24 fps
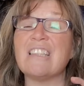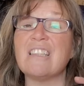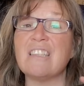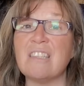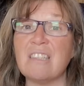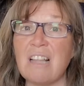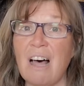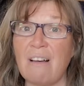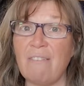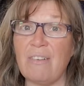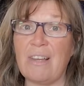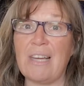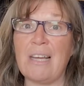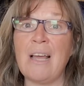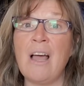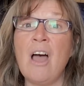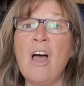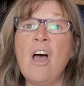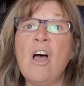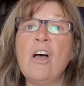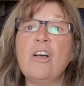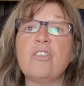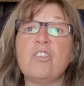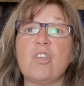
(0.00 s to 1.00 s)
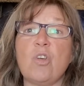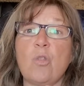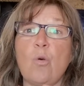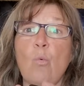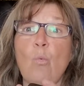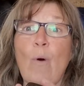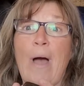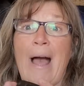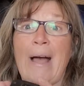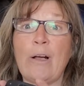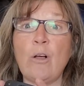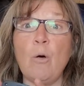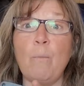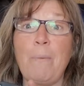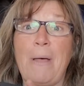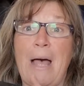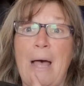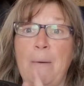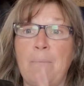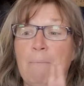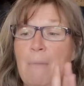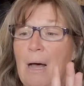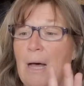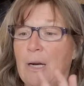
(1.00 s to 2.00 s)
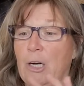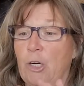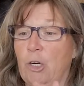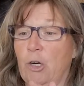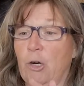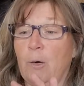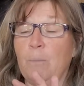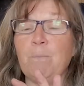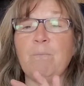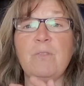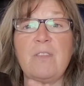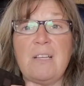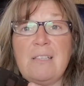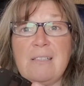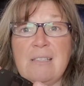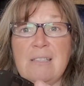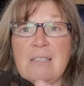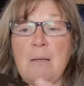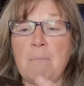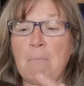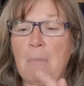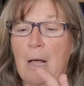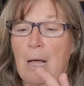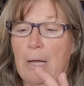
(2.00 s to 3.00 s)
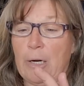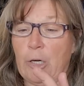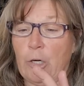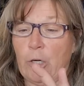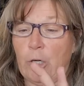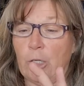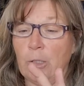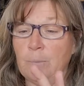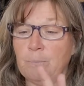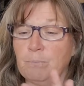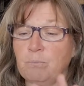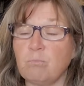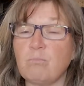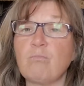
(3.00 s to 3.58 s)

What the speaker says: love it. So the Waggle Pet Monitor, this is a monitor.